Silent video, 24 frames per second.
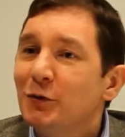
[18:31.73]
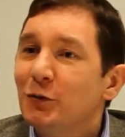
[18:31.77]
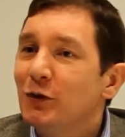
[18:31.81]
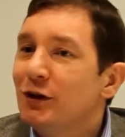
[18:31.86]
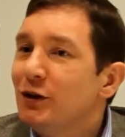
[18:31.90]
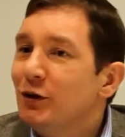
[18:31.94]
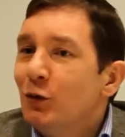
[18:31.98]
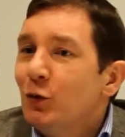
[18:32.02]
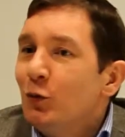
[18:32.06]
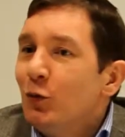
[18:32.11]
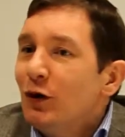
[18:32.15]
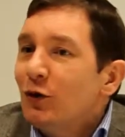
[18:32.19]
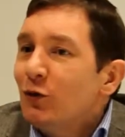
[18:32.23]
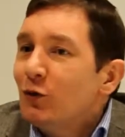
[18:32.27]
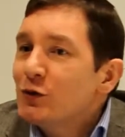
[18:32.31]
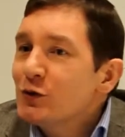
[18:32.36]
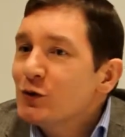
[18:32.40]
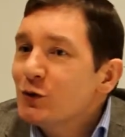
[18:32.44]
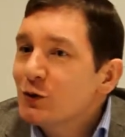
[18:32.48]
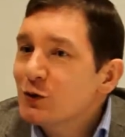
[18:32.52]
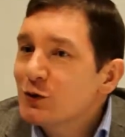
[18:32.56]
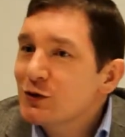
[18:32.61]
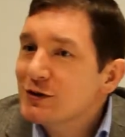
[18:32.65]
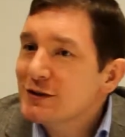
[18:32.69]
well, what
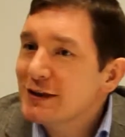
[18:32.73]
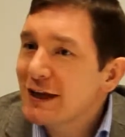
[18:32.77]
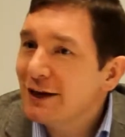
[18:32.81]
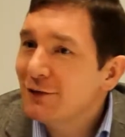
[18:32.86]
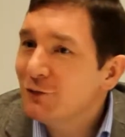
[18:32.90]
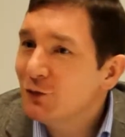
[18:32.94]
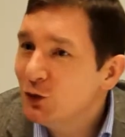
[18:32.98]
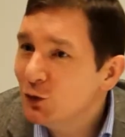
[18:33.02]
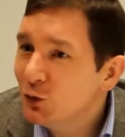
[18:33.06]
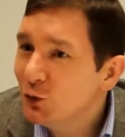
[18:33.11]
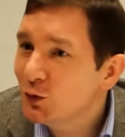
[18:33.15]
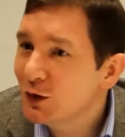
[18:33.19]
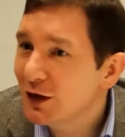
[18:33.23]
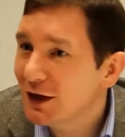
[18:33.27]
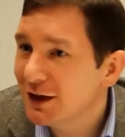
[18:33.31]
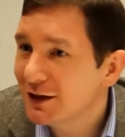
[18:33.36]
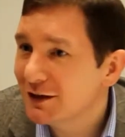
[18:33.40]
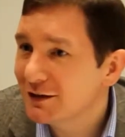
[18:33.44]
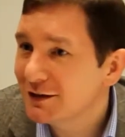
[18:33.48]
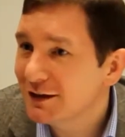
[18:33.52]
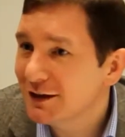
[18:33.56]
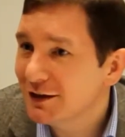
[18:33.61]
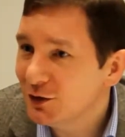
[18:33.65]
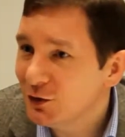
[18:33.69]
resources have you
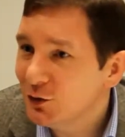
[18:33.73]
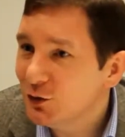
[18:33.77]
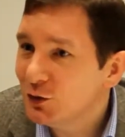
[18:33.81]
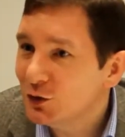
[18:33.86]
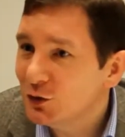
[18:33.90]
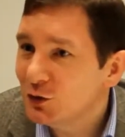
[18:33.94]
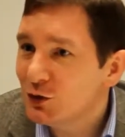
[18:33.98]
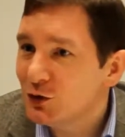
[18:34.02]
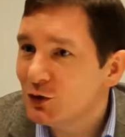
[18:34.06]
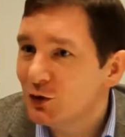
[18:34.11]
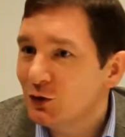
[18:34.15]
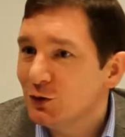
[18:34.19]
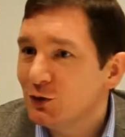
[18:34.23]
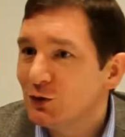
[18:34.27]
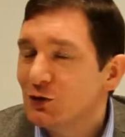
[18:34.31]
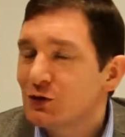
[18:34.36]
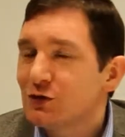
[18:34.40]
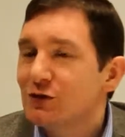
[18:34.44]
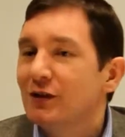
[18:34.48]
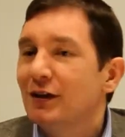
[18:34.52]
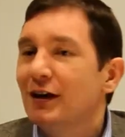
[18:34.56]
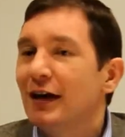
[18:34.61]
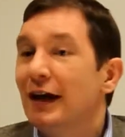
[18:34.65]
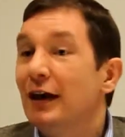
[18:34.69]
got that you could
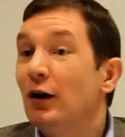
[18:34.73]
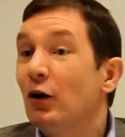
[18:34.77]
use?